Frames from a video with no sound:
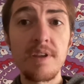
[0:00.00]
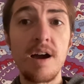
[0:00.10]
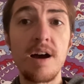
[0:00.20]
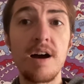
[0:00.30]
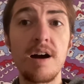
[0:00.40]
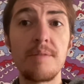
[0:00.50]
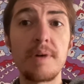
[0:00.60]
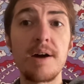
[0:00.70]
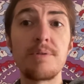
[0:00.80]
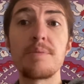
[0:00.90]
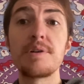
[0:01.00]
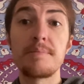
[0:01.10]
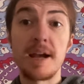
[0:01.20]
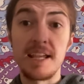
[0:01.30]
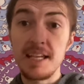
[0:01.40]
um, I will put
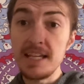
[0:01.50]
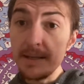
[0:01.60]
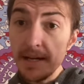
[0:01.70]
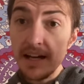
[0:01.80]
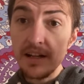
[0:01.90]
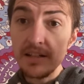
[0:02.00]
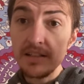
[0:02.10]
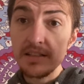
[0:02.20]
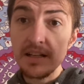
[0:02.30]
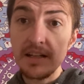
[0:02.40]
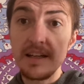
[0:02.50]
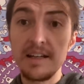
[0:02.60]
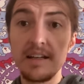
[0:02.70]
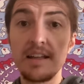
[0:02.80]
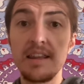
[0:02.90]
my email
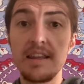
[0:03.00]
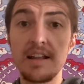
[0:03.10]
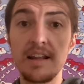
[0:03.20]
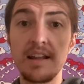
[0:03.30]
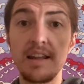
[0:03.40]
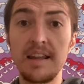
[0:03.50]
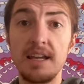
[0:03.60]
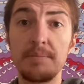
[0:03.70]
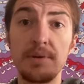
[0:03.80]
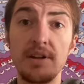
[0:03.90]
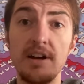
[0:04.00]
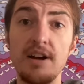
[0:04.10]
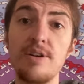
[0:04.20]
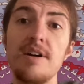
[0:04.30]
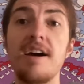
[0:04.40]
in the link
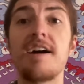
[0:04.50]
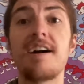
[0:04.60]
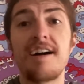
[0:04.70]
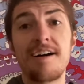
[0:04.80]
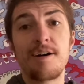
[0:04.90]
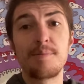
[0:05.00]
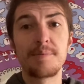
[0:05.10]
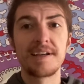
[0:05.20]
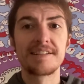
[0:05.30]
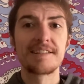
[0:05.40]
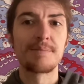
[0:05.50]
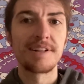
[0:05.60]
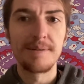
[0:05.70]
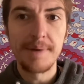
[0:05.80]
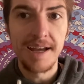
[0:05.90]
below um, because I'm
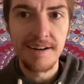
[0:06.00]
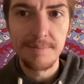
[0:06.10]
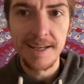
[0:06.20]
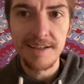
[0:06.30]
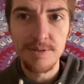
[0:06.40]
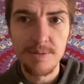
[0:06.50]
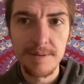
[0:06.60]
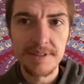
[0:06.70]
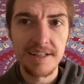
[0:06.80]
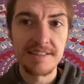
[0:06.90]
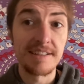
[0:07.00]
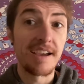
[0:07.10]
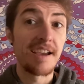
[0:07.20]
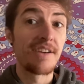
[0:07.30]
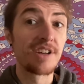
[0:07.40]
really bad at making websites and I
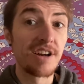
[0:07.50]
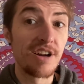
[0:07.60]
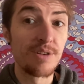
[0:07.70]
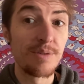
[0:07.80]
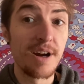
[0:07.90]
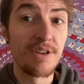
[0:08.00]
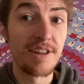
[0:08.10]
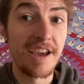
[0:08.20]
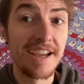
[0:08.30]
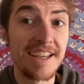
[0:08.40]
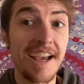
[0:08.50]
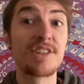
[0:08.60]
haven't gotten around to that yet.